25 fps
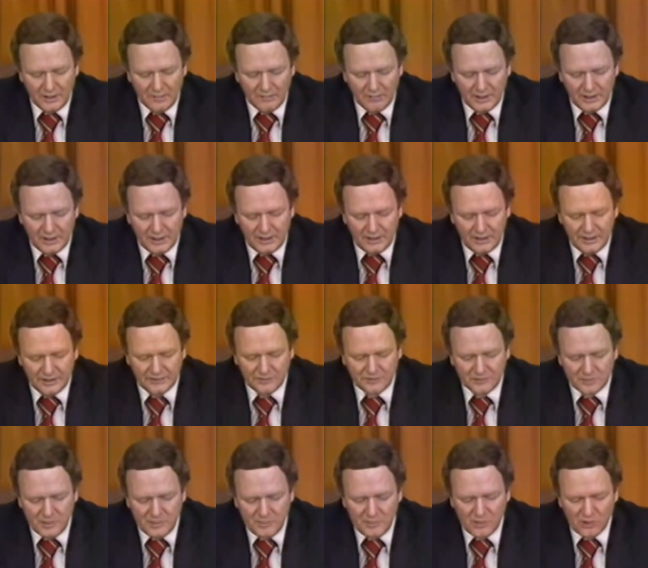but it
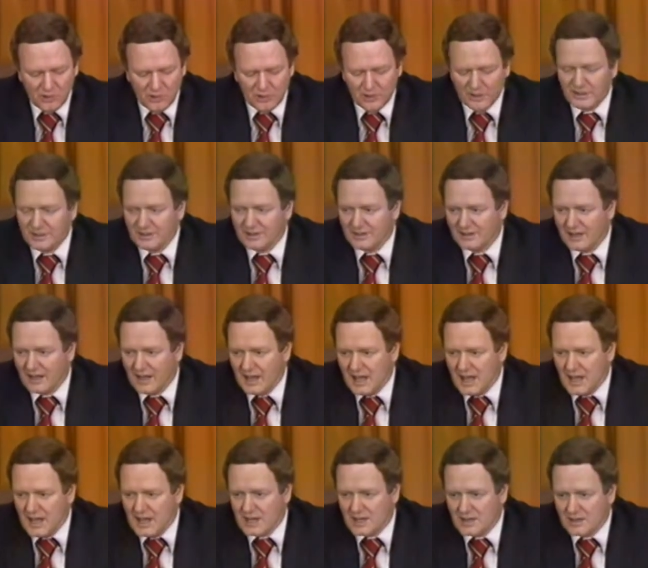is reported in
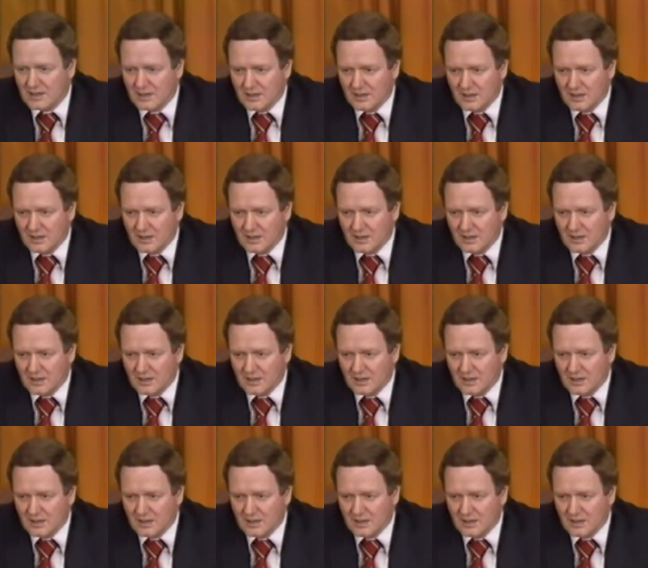eight